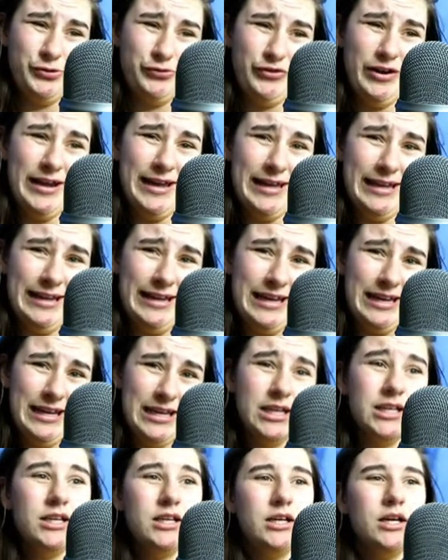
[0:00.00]

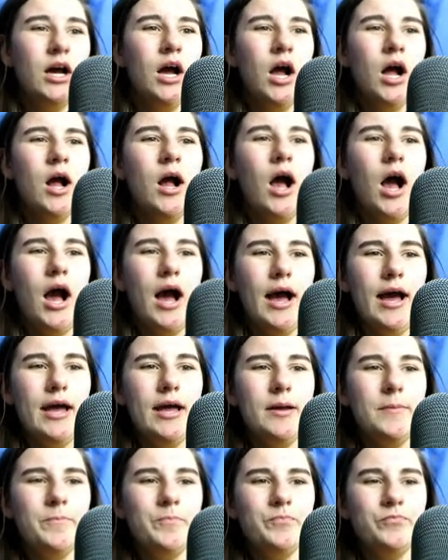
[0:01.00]
Rarely.
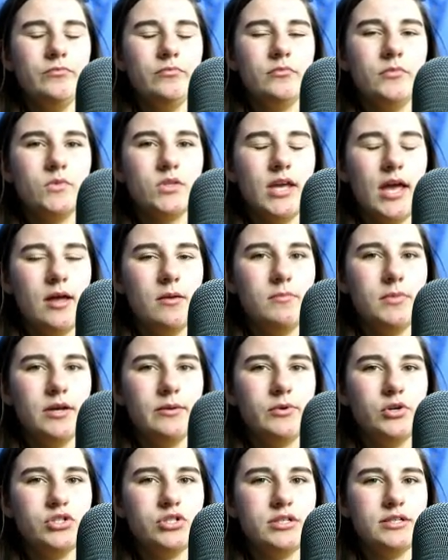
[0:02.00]
I can be
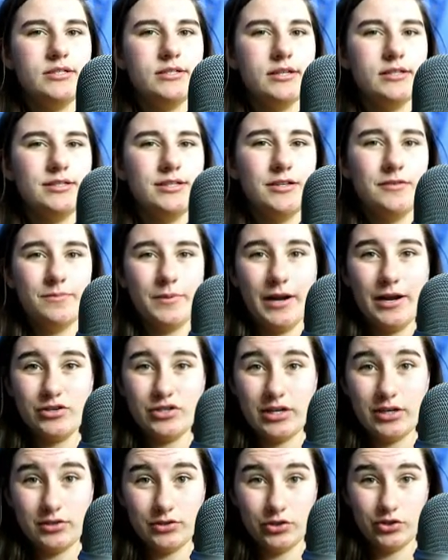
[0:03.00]
emotionally sensitive, but I
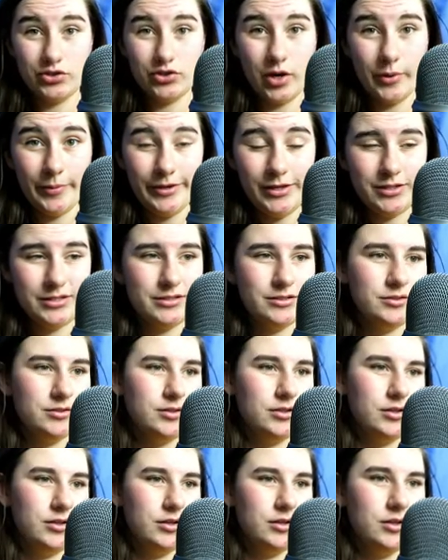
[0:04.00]
try not to show it.
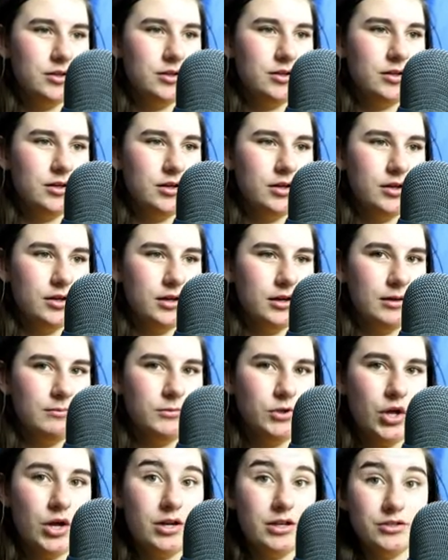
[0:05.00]

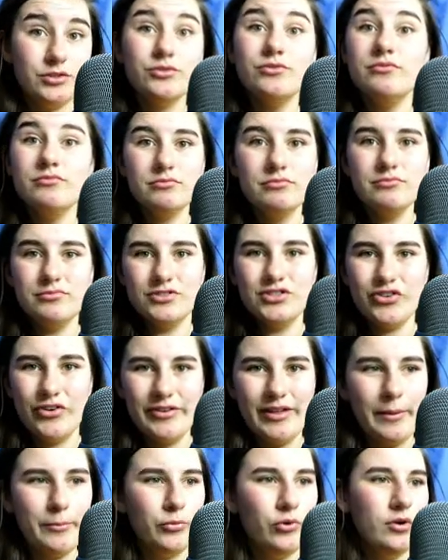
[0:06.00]
I'm learning to
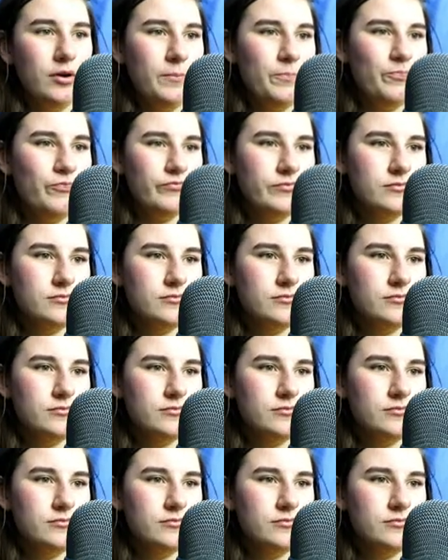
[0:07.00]
show that more.